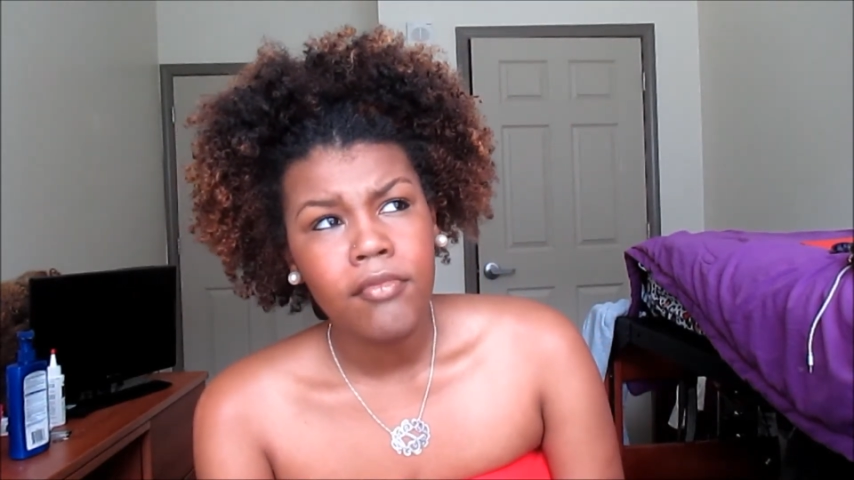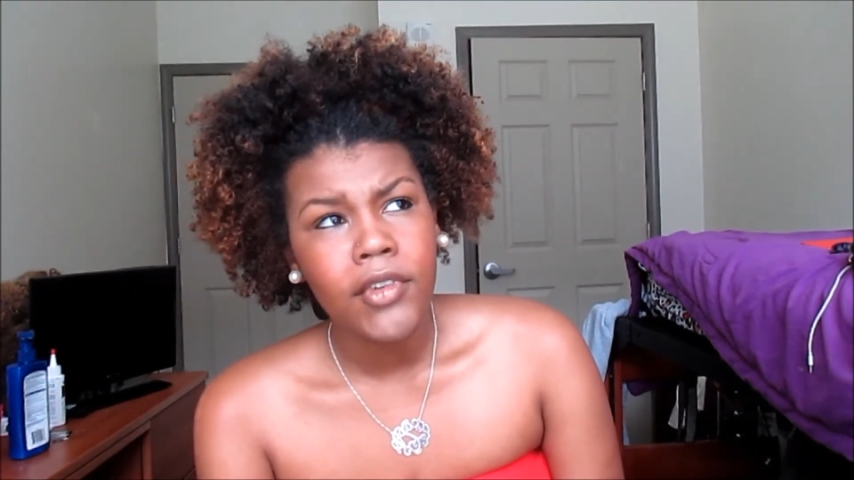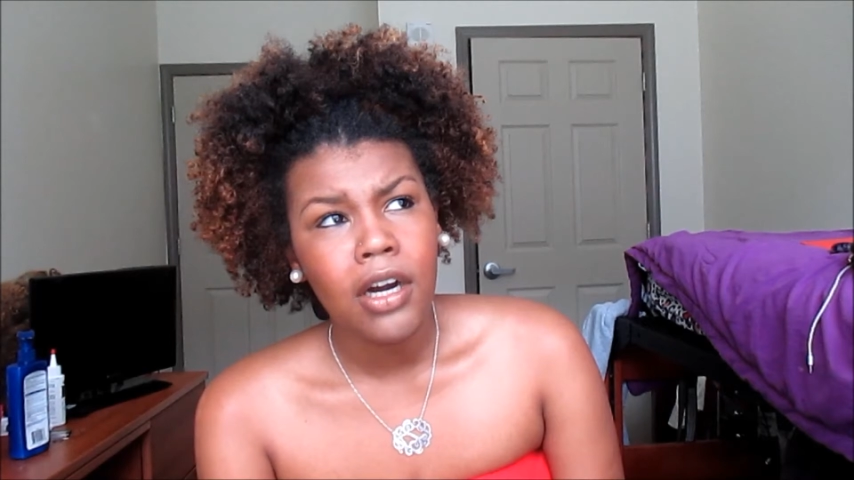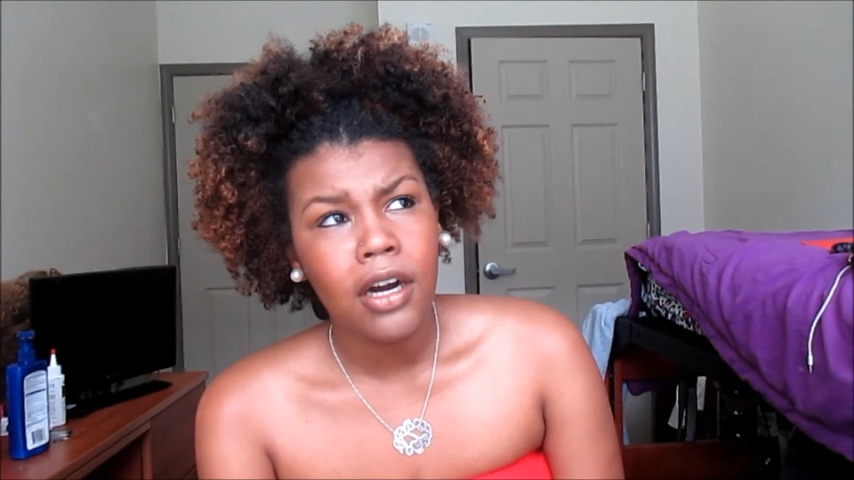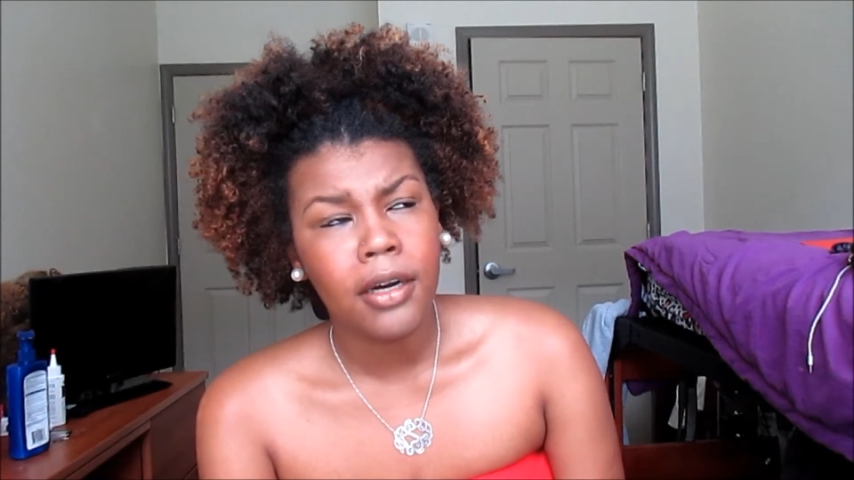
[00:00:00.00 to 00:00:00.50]

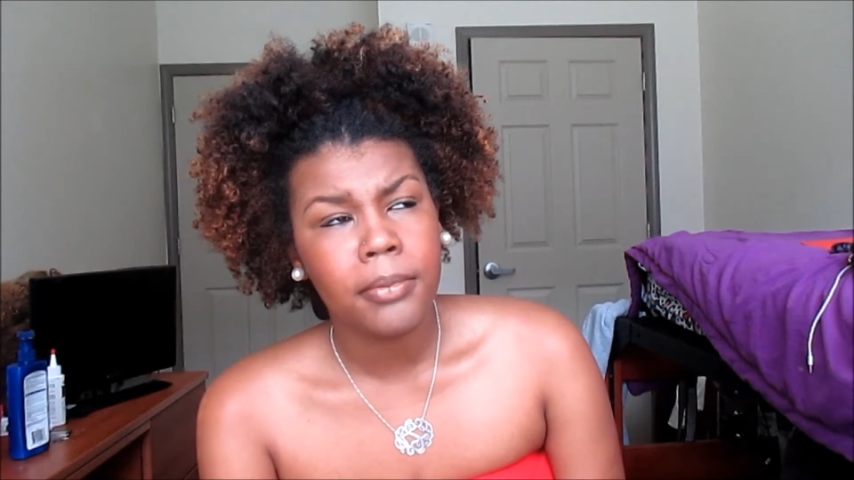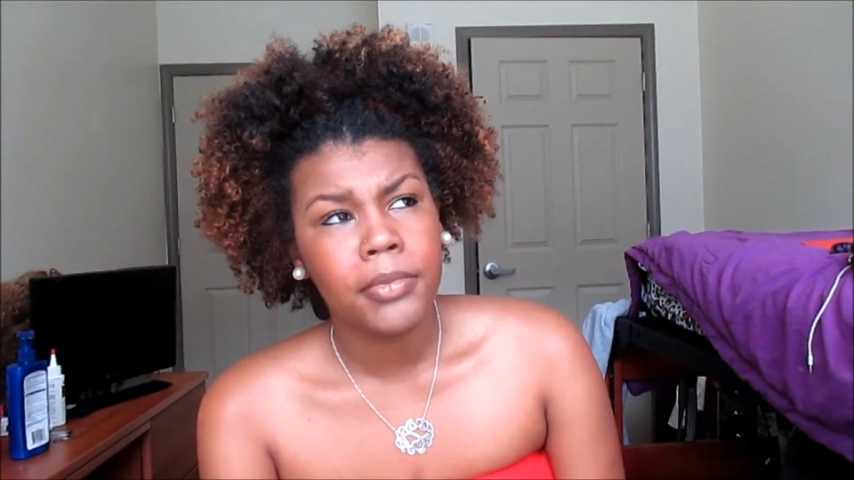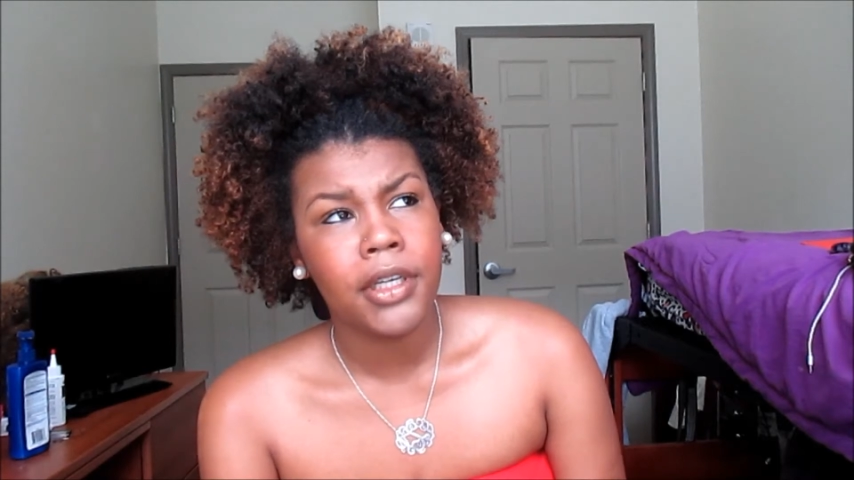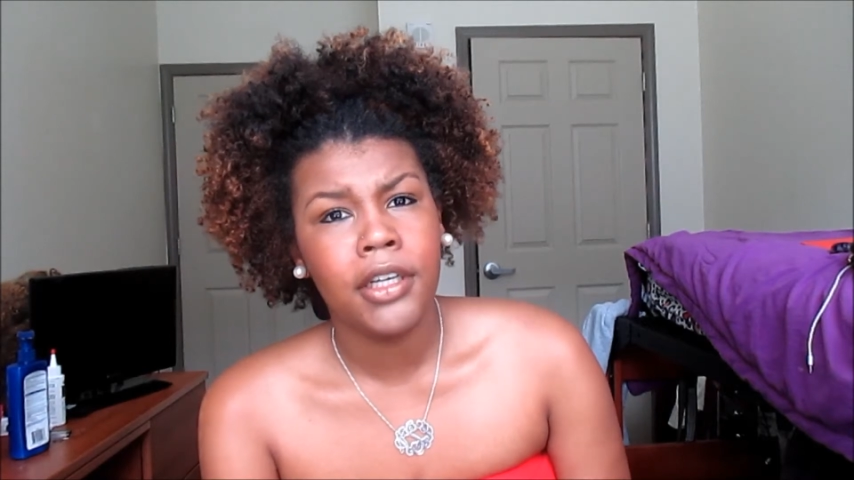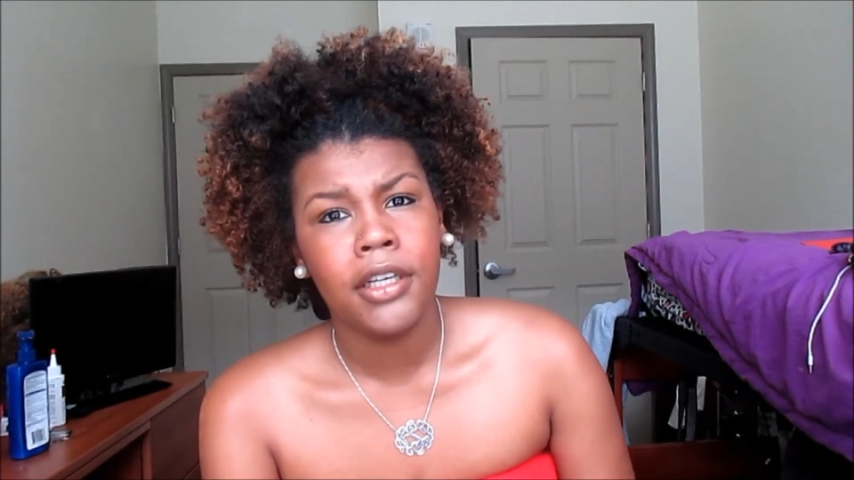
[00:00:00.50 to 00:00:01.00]

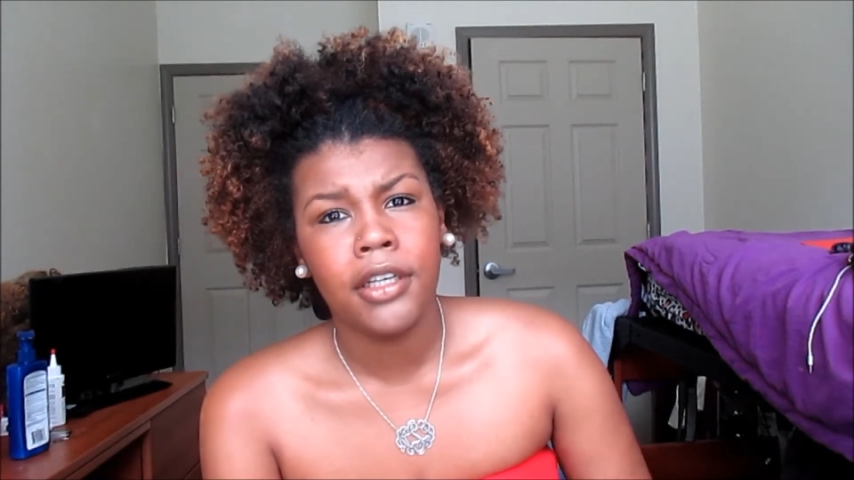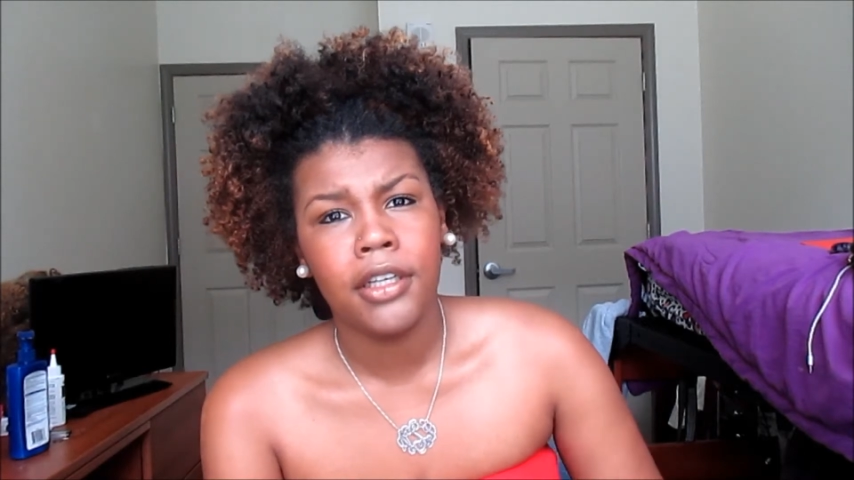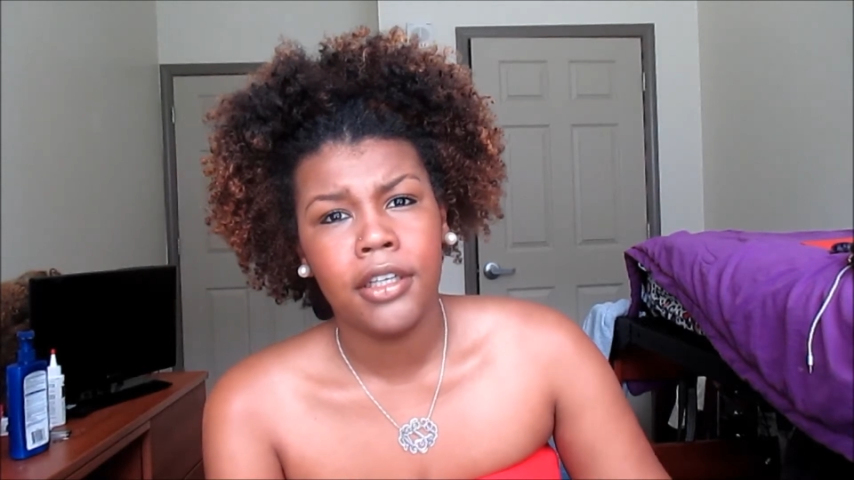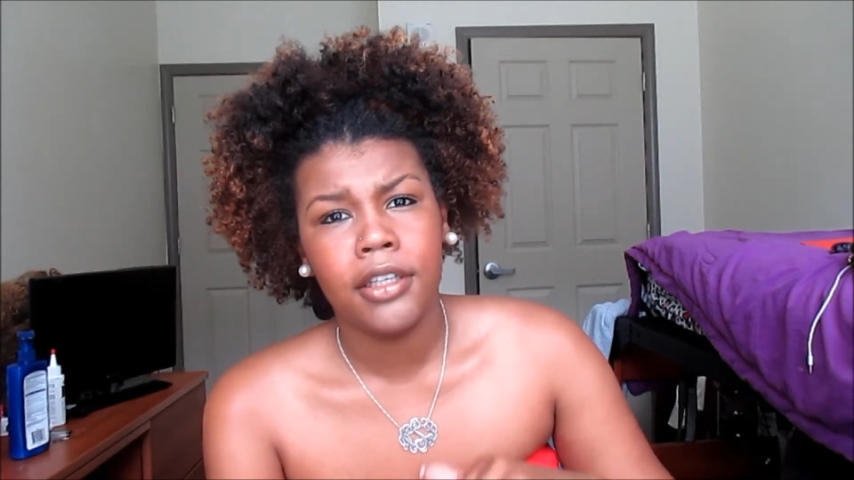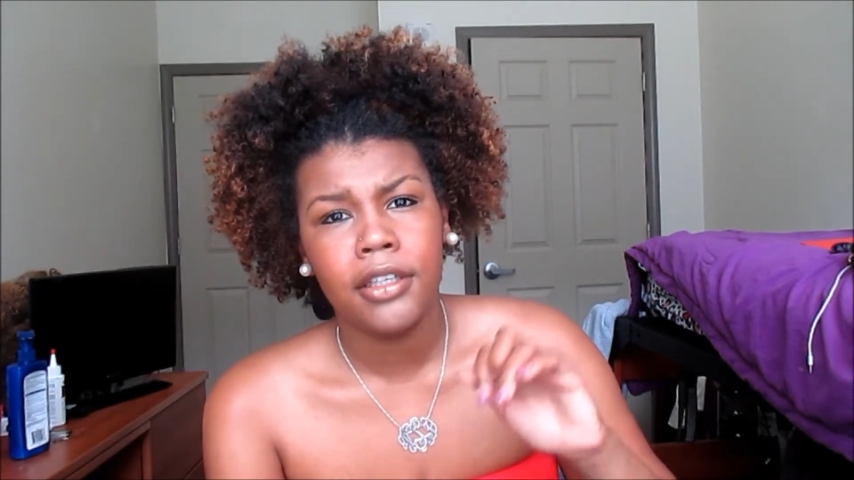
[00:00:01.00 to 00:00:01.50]

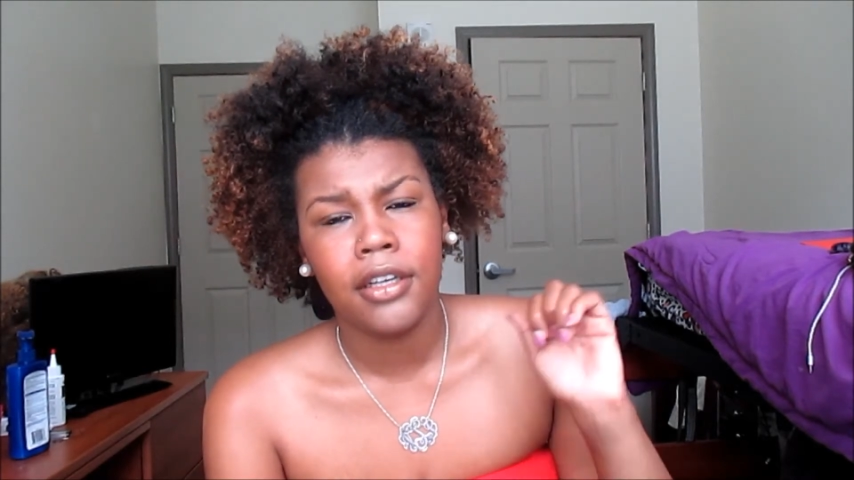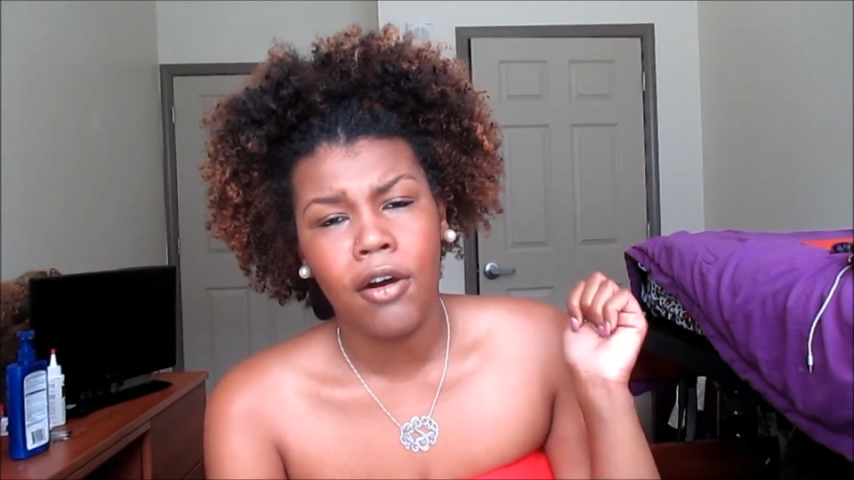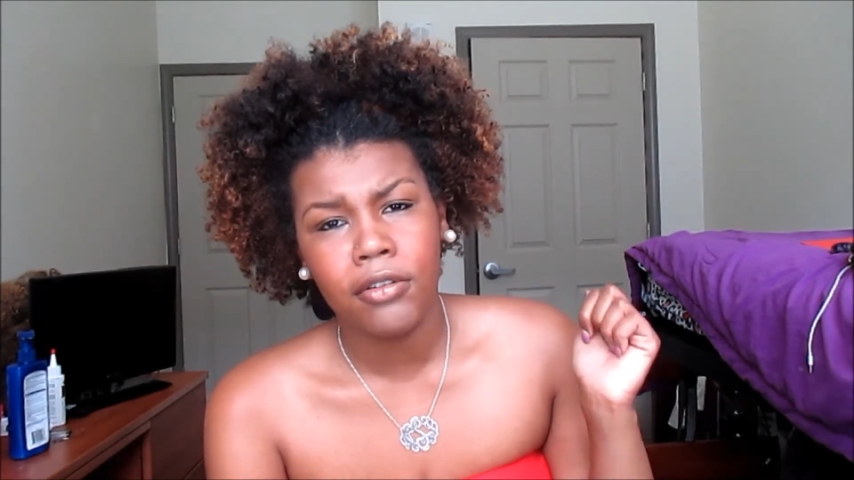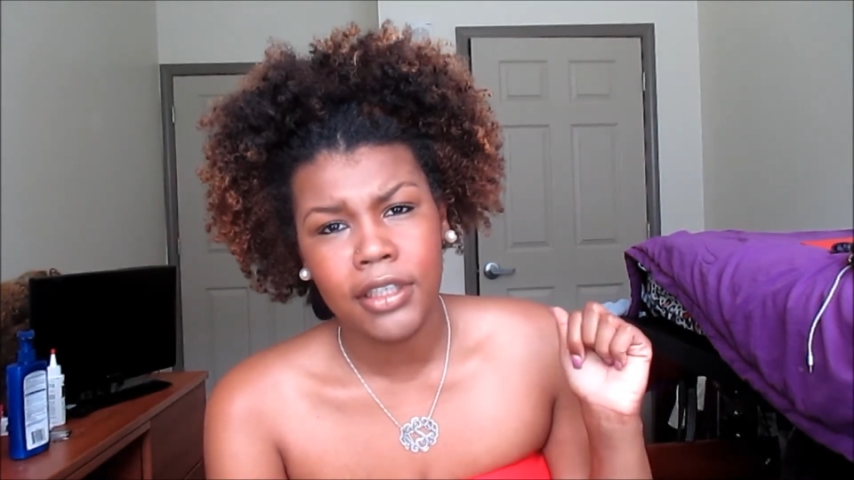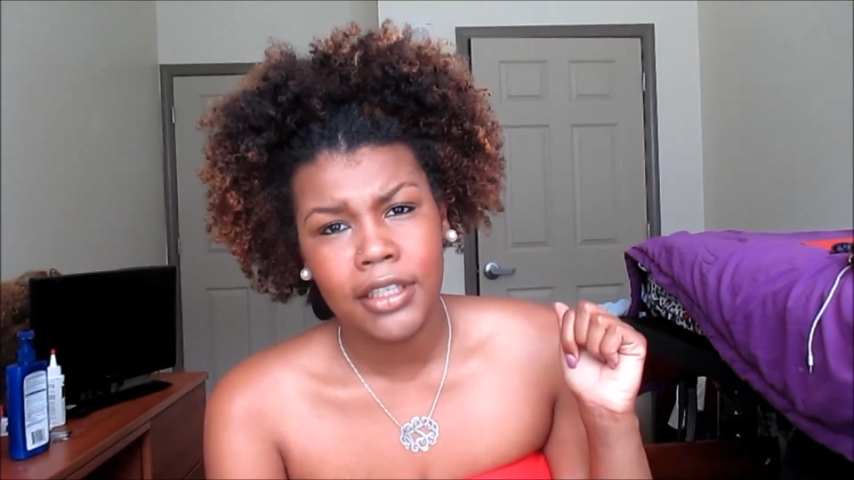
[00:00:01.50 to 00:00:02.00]

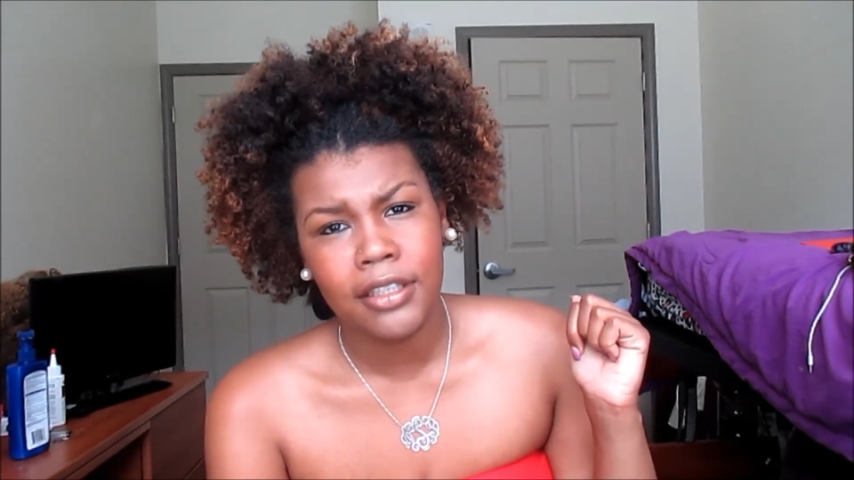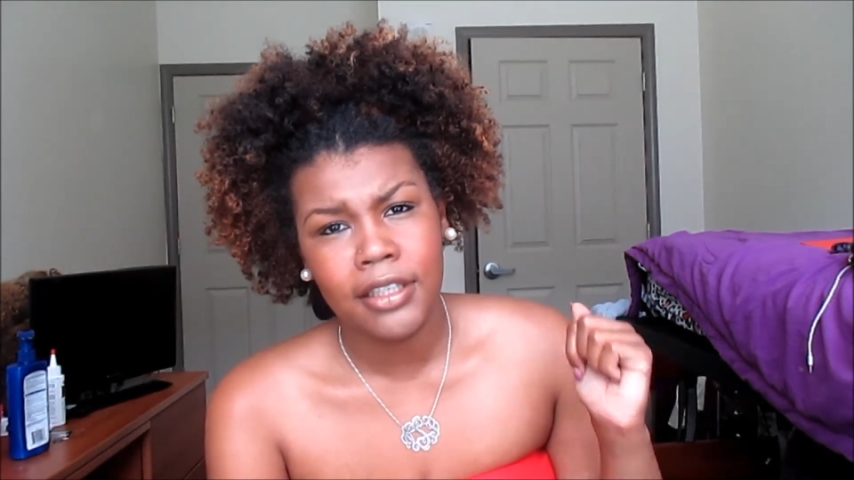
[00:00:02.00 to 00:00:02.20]
only